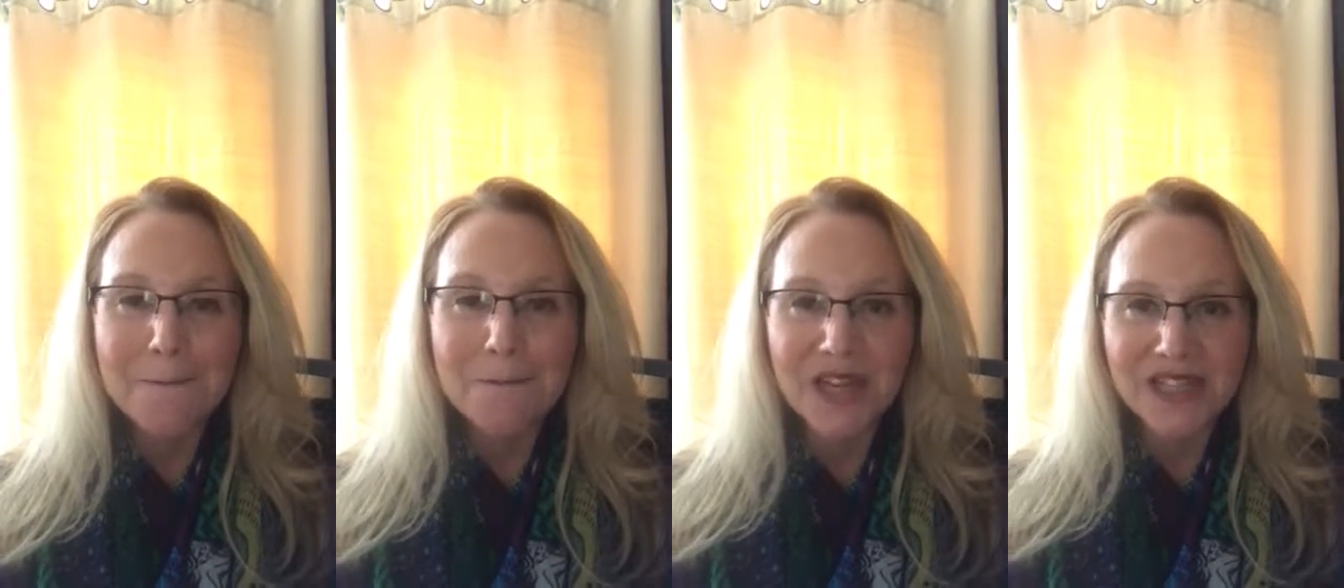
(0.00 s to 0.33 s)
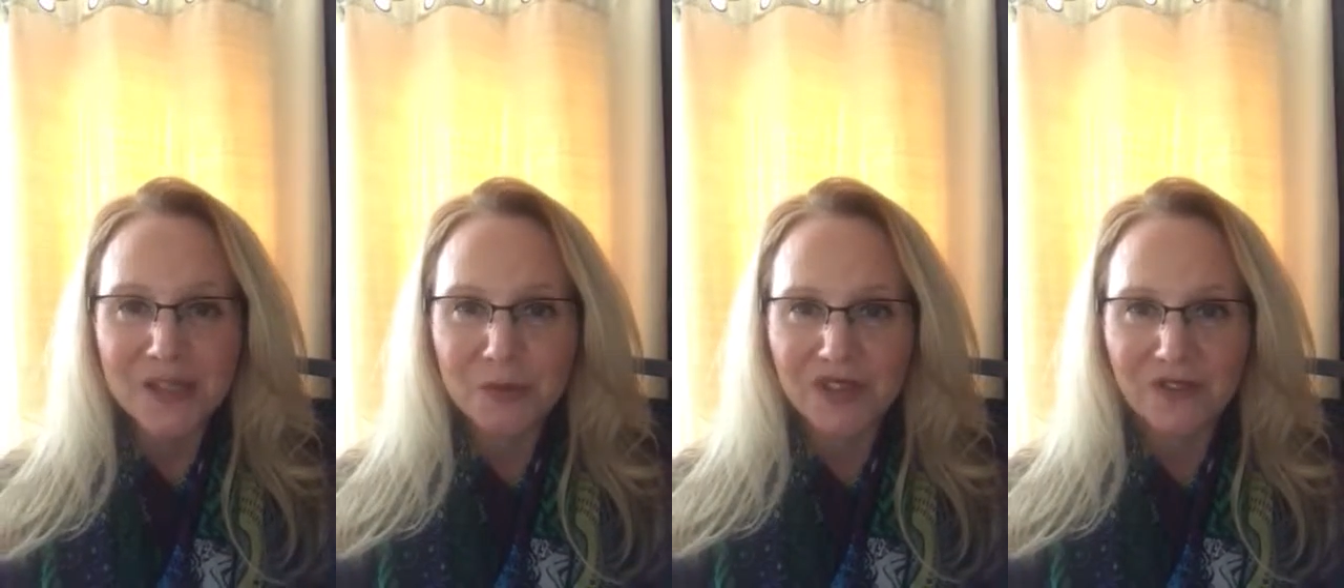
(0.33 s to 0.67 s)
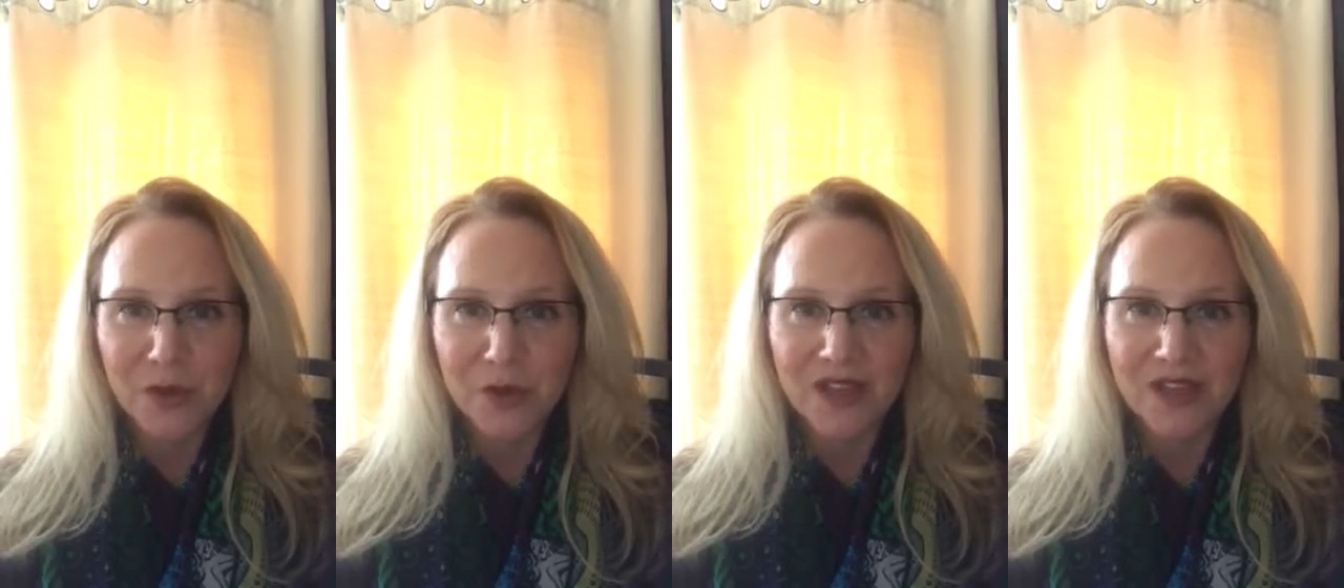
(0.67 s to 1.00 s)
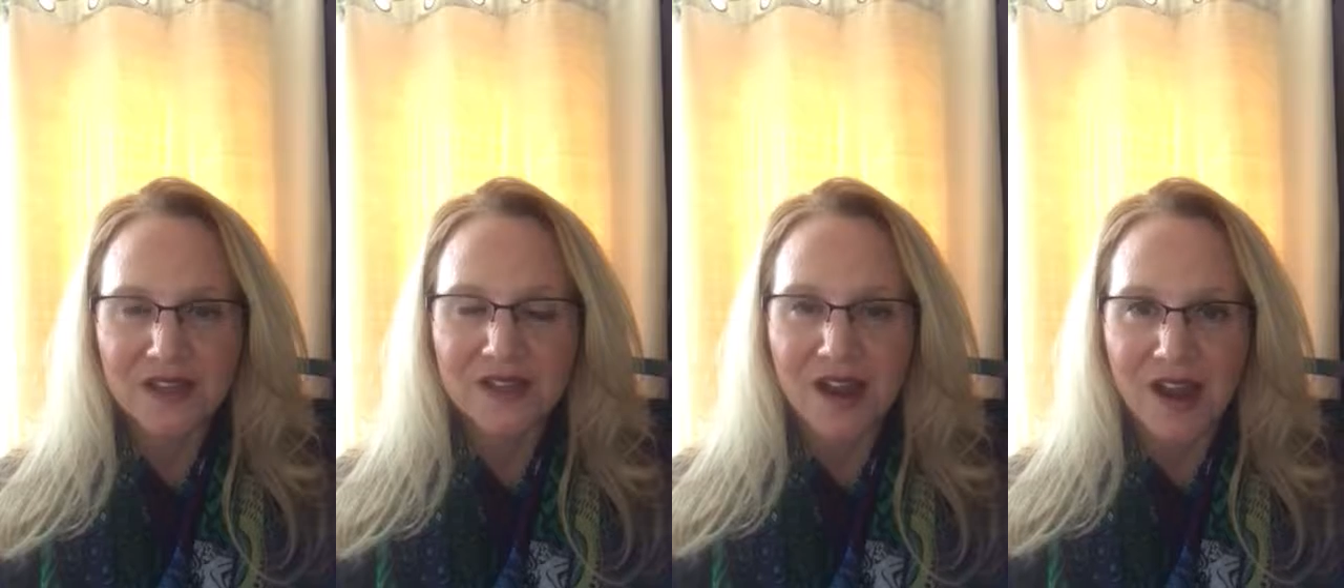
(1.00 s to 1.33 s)
must be
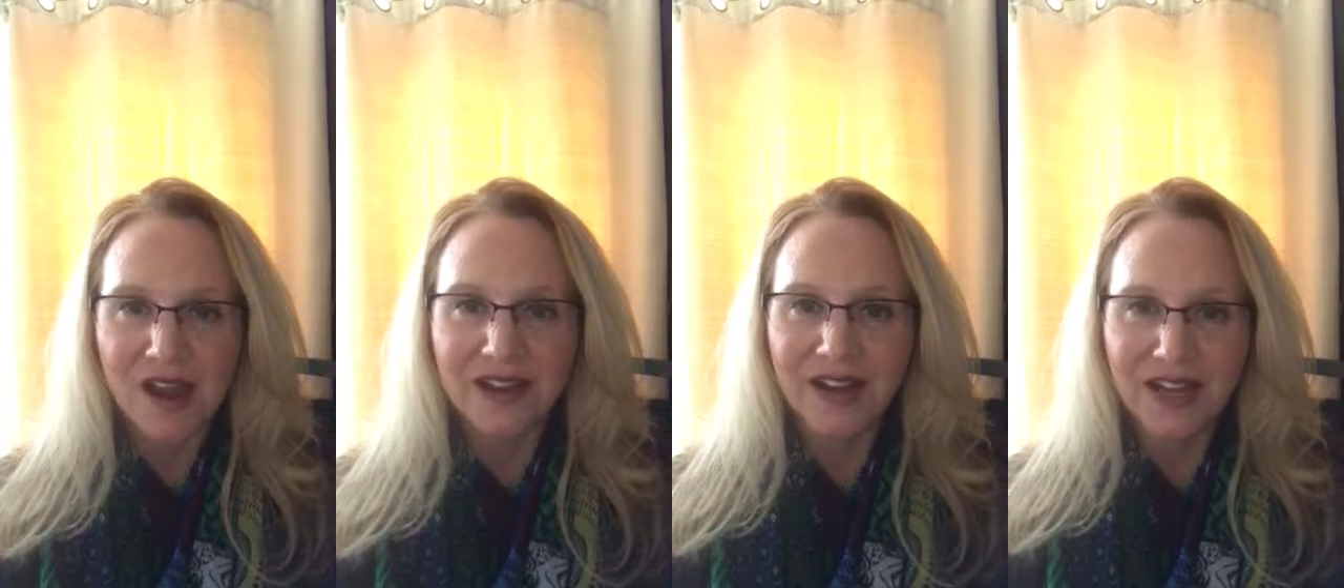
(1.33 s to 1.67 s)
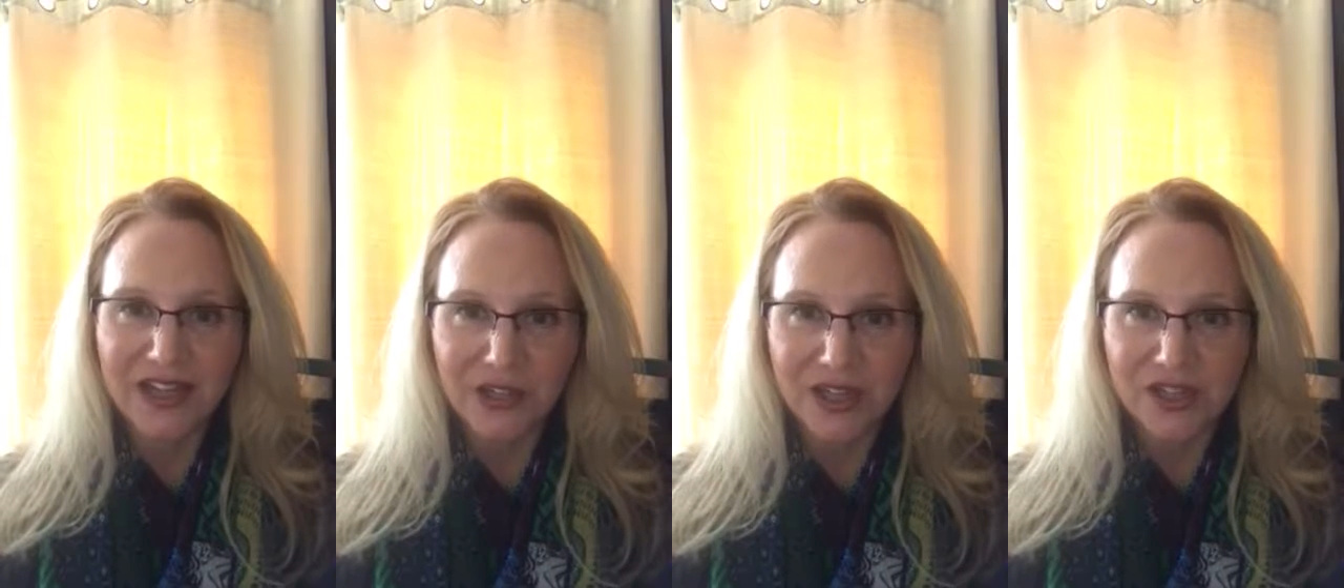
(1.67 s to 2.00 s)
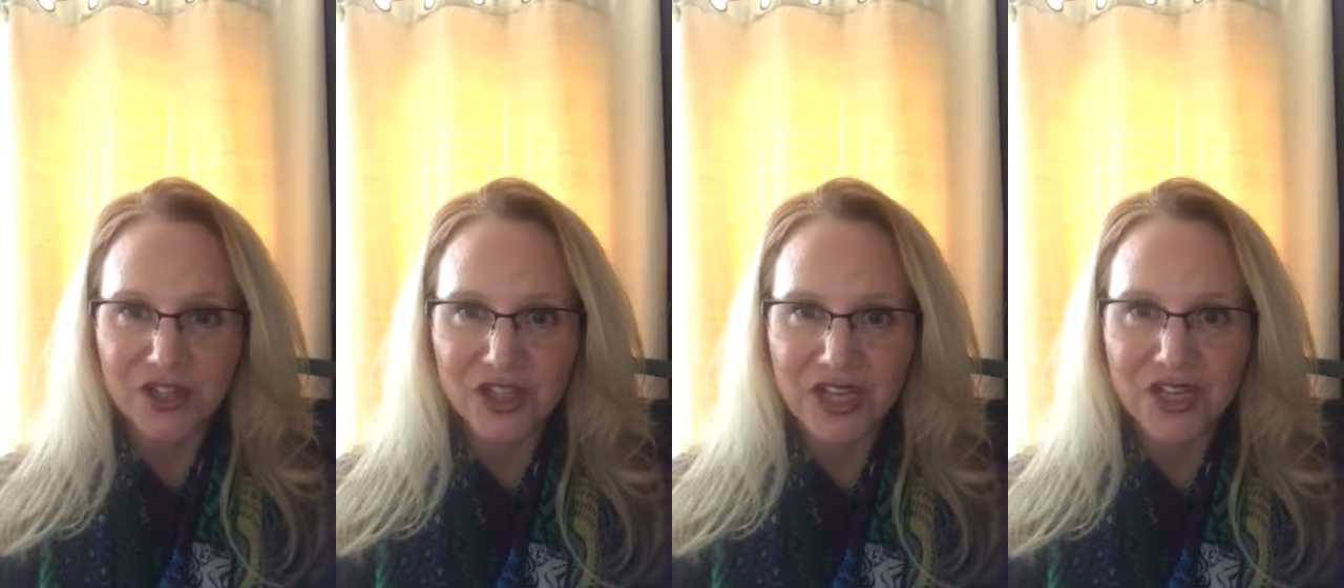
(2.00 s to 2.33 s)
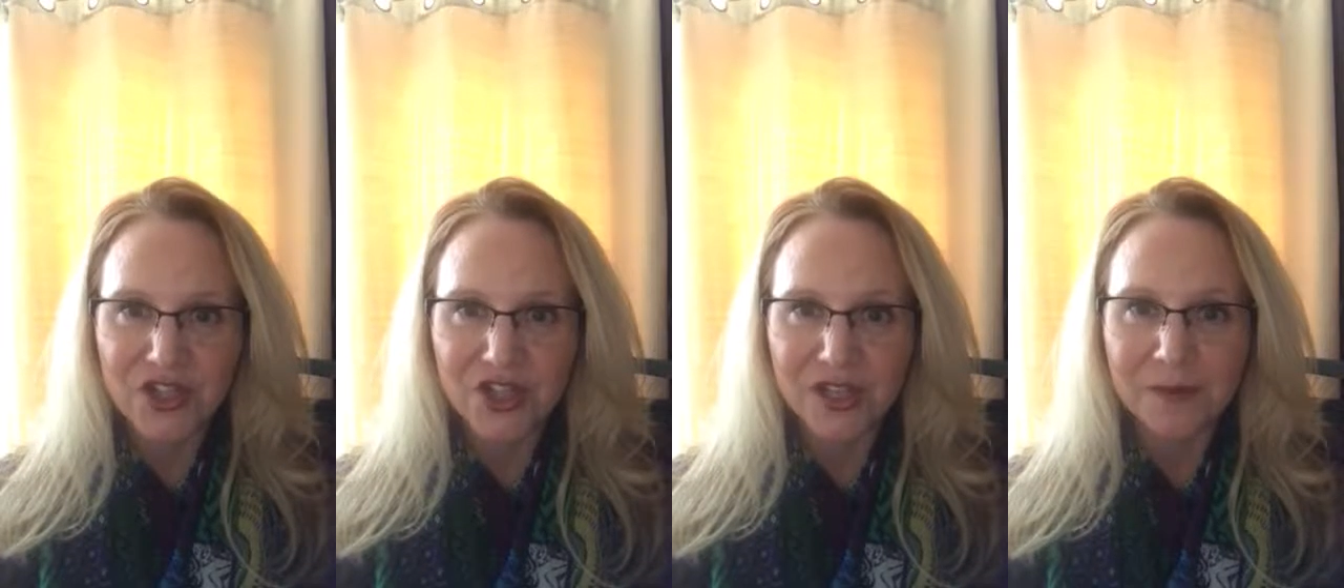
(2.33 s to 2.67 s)
focused on higher
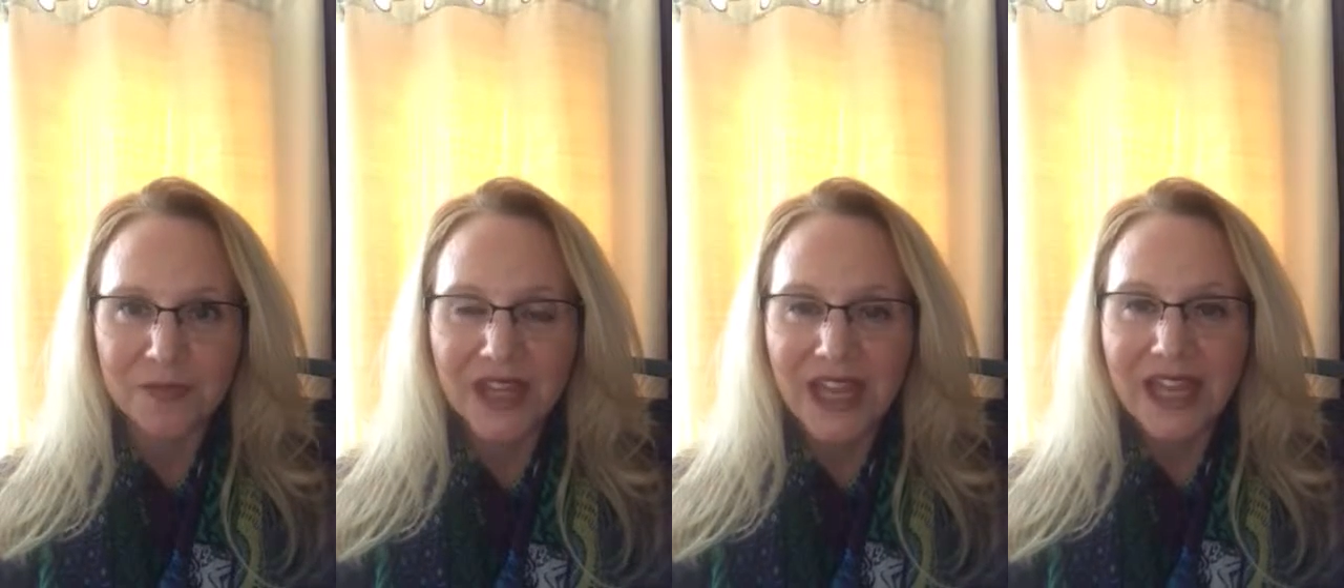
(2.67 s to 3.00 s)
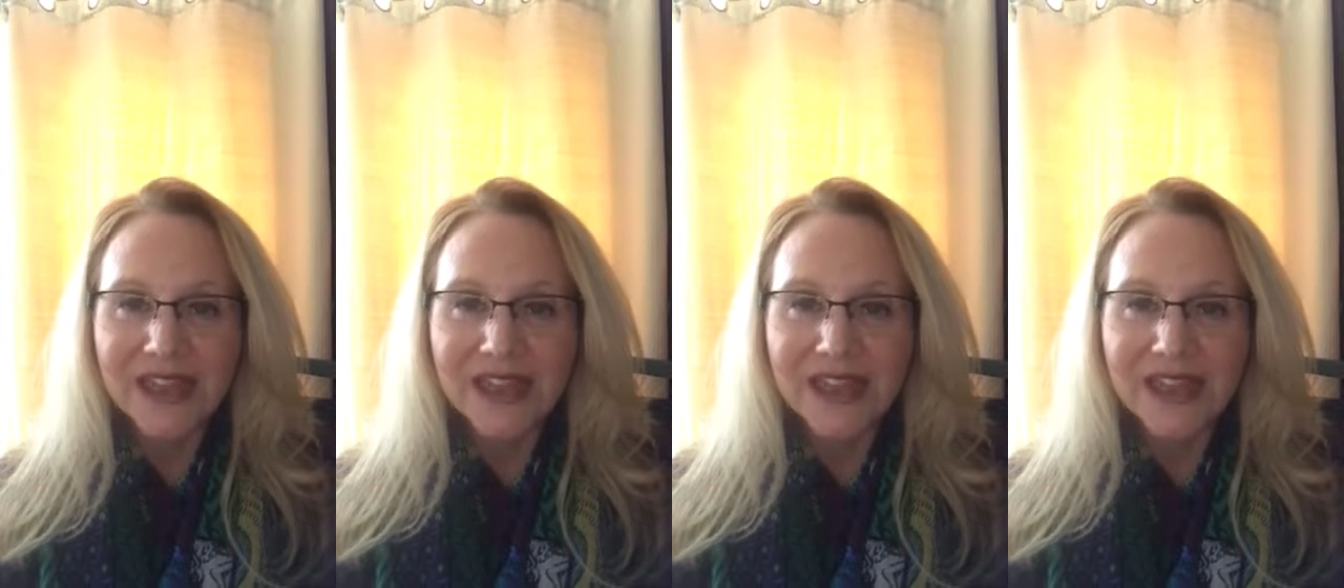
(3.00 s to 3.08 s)
education.